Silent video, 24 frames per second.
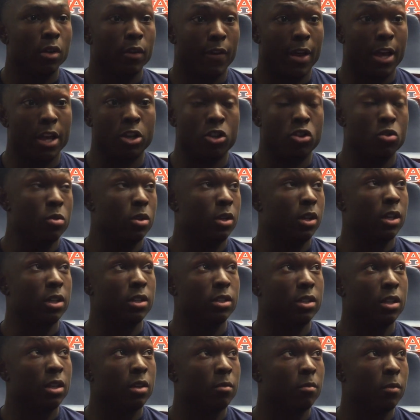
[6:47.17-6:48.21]
if I can do it
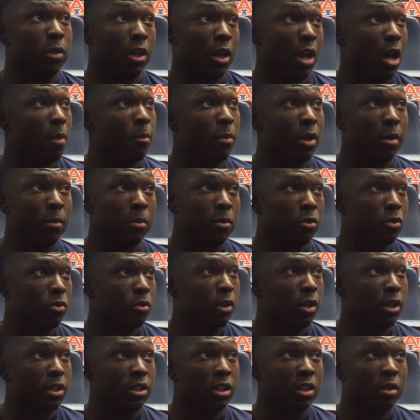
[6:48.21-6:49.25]
against them, then I'll be able to do it
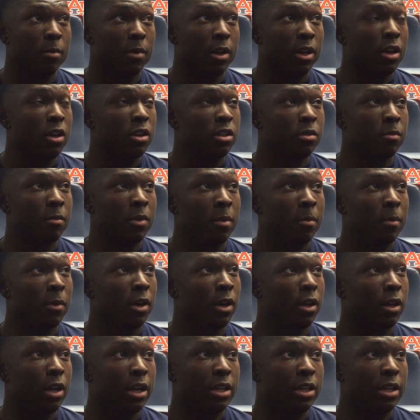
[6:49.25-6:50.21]
against anybody else in my mind.